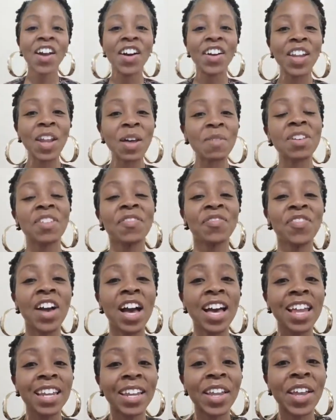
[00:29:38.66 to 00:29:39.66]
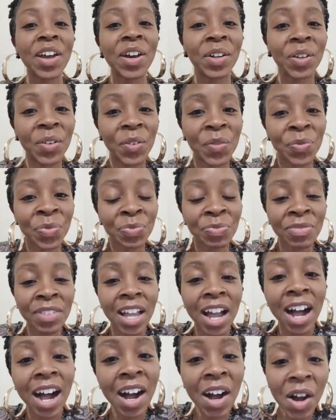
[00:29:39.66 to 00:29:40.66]
let me find out.
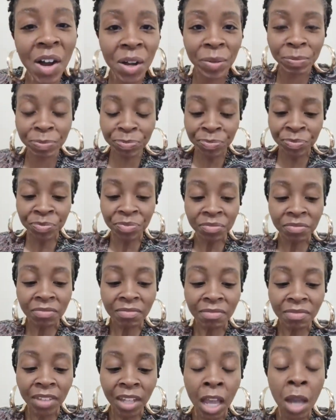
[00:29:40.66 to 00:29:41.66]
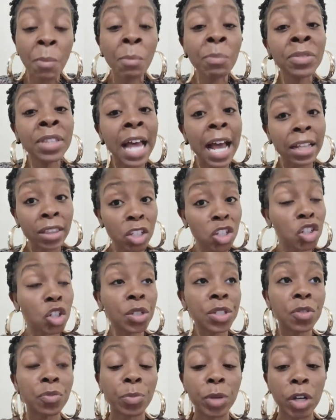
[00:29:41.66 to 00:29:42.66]
Um, Dr.
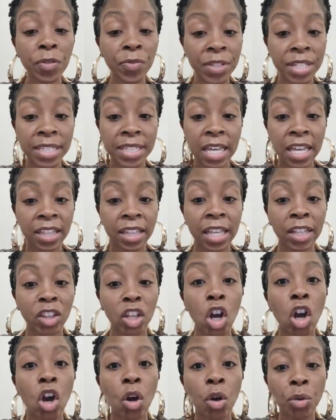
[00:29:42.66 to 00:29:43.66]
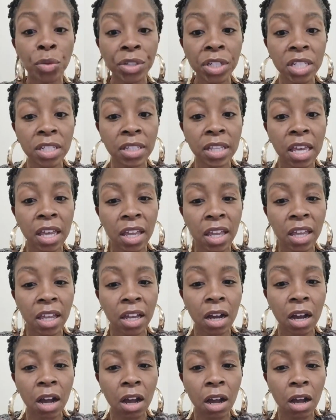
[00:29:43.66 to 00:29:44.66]
Joseph Murphy said that the only
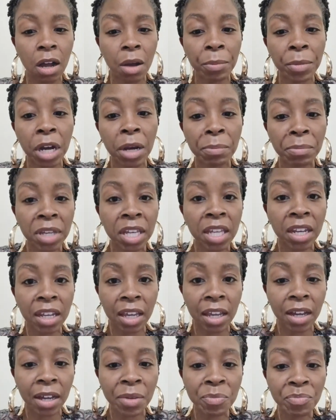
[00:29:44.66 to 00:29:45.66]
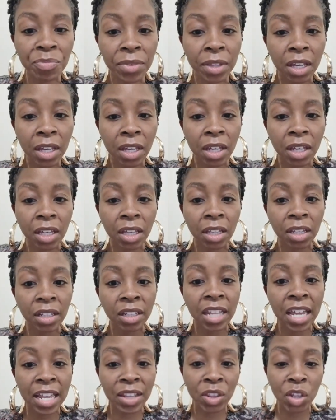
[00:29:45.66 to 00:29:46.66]
thing, um, a medium,
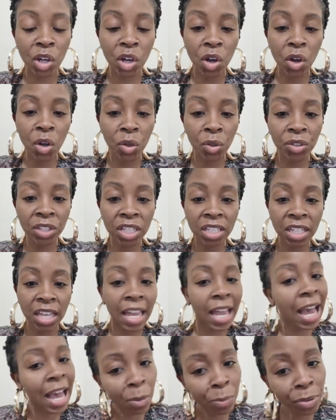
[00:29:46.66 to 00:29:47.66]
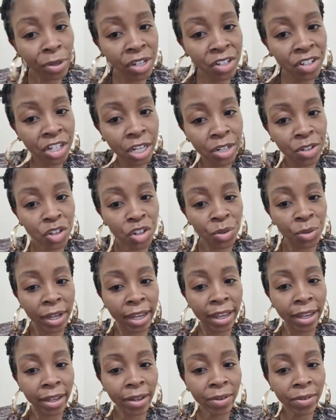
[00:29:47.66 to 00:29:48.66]
that the only thing, I appreciate you,
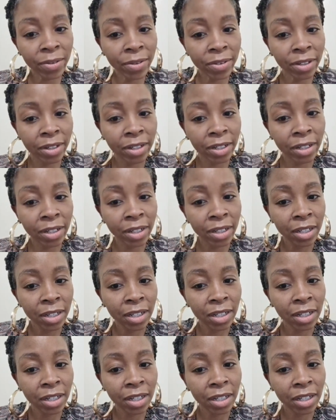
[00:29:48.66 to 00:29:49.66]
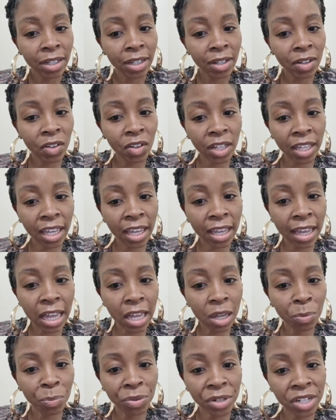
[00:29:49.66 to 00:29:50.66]
L. Okay,
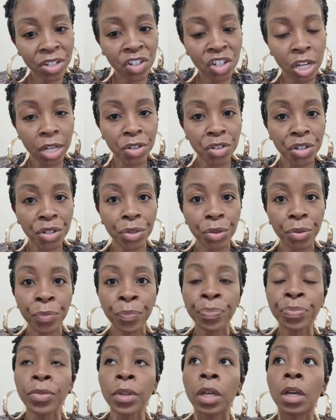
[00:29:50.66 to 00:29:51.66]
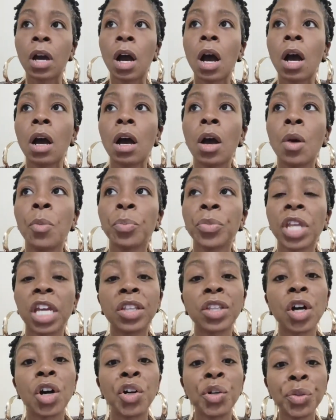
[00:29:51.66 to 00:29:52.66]
I appreciate you. Um, that
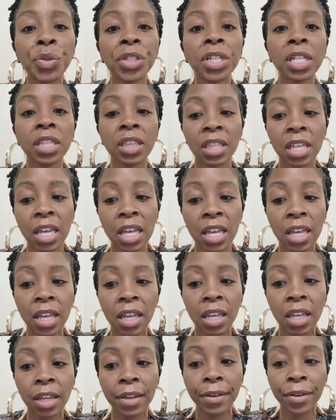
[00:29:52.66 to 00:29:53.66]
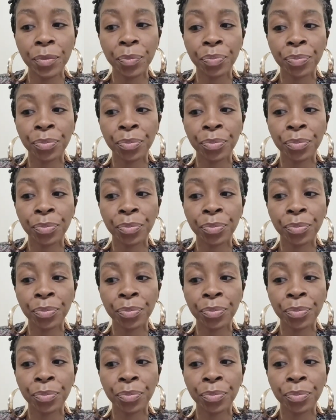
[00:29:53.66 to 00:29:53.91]
the only thing